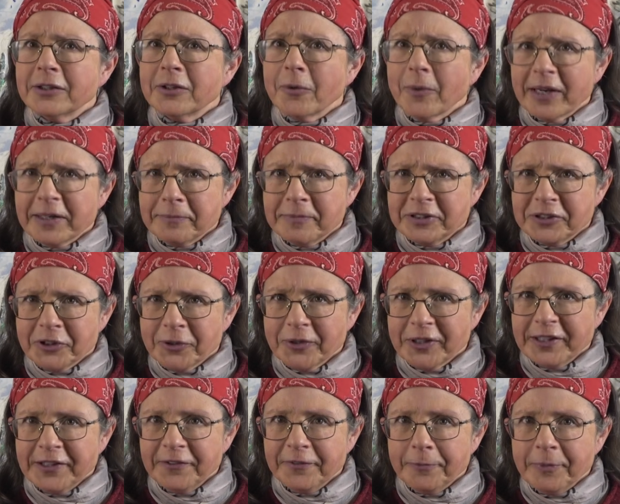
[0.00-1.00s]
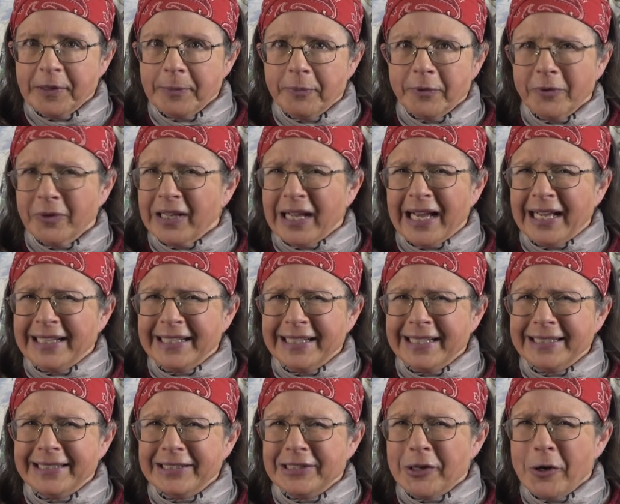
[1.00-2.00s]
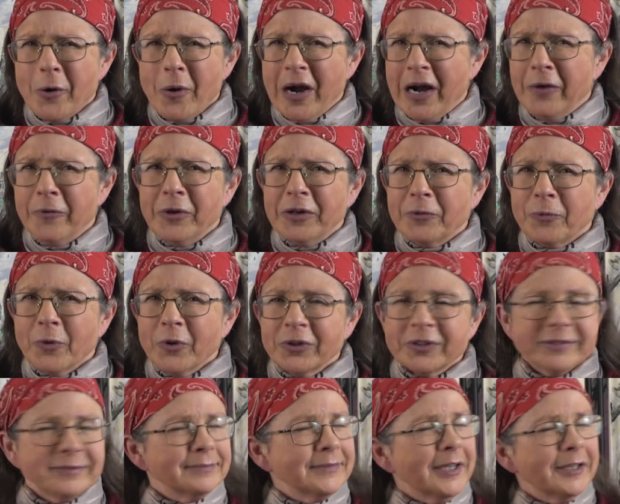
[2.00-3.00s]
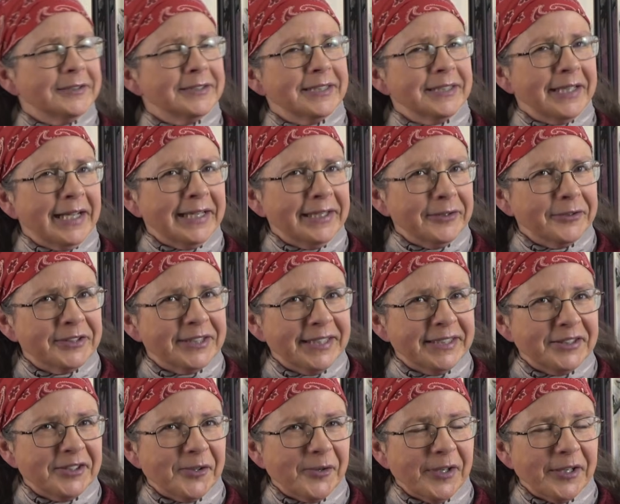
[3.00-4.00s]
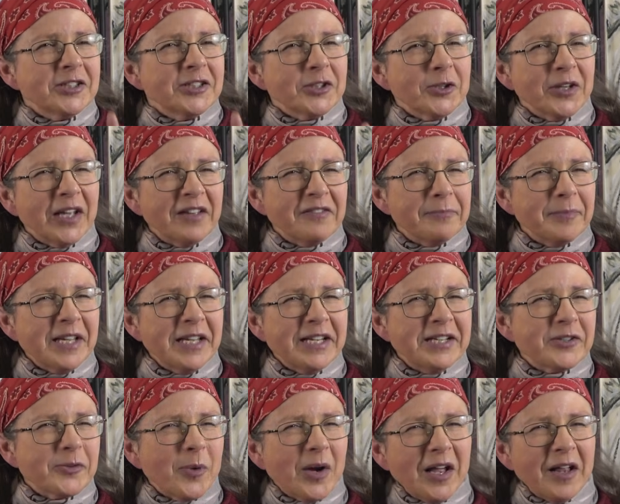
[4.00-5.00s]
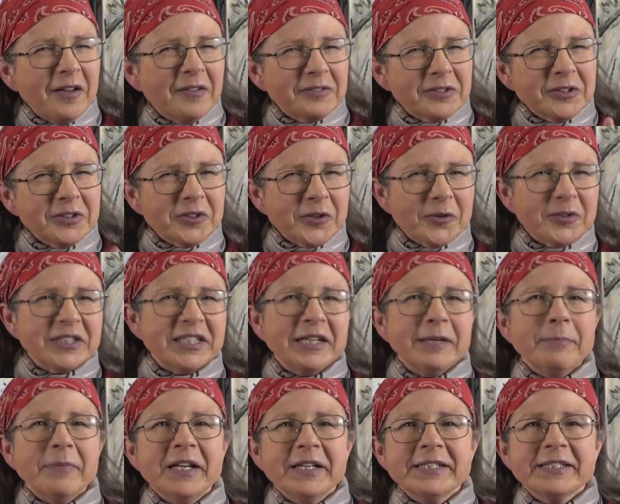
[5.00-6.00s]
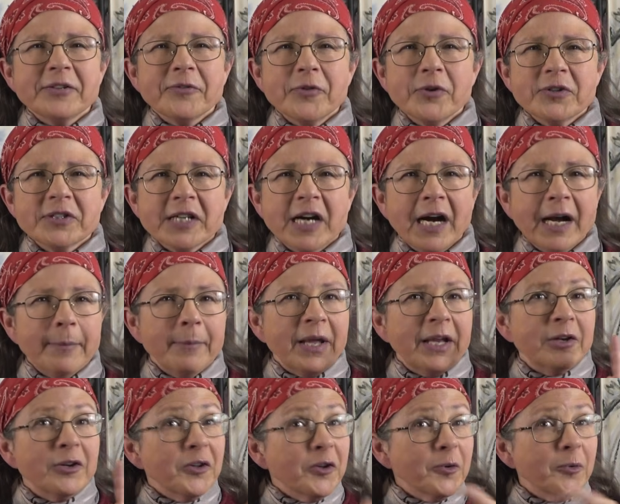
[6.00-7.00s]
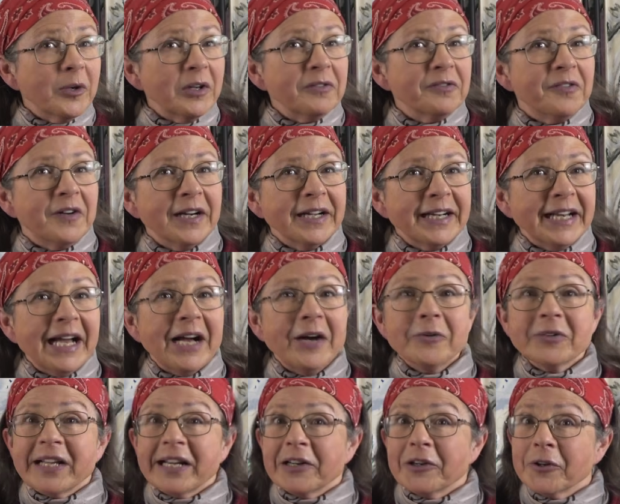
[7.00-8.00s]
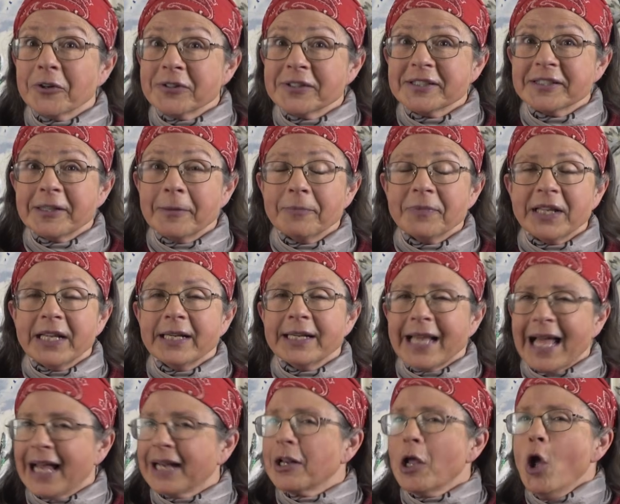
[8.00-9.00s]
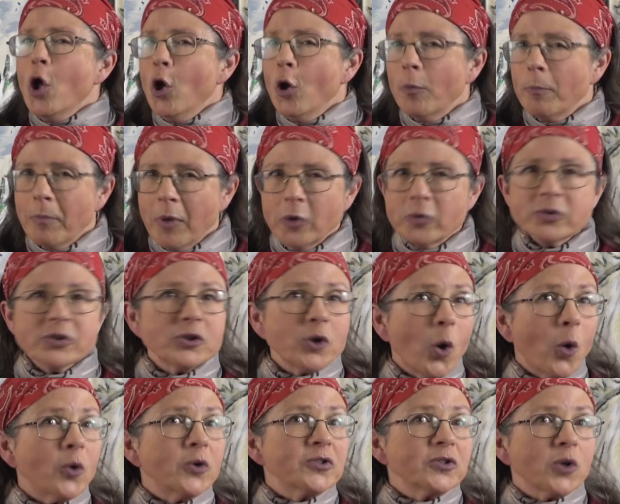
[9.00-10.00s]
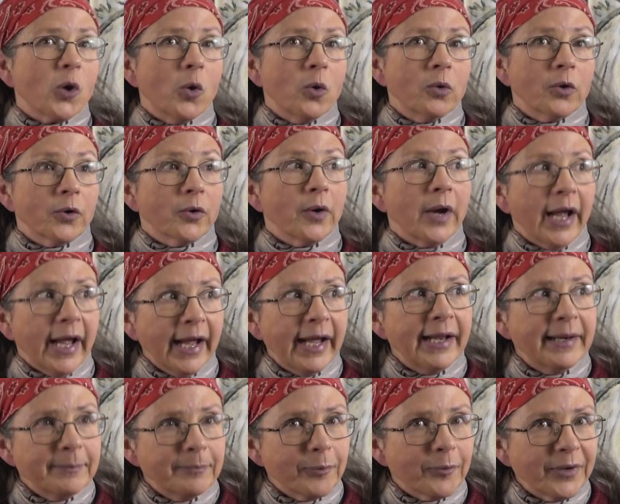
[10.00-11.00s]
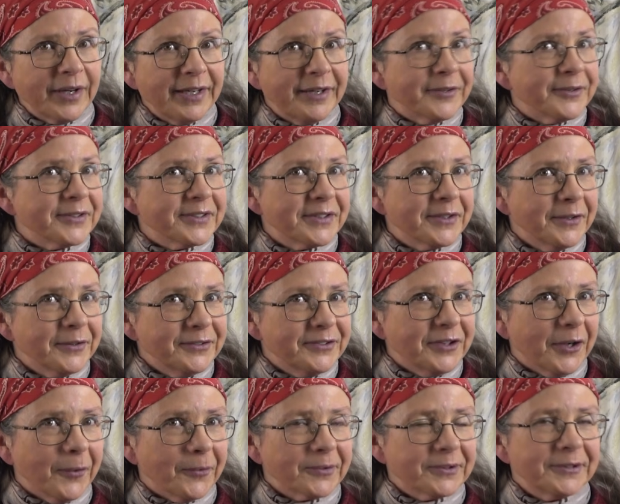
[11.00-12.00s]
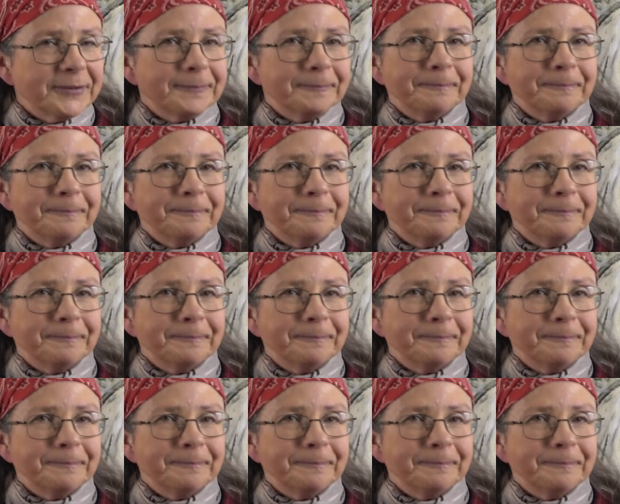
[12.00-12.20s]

the great majority of people, I didn't know how it worked until I looked into So give me 12 to 13 minutes of your time and you will find out and learn something that most horse owner and breeders don't.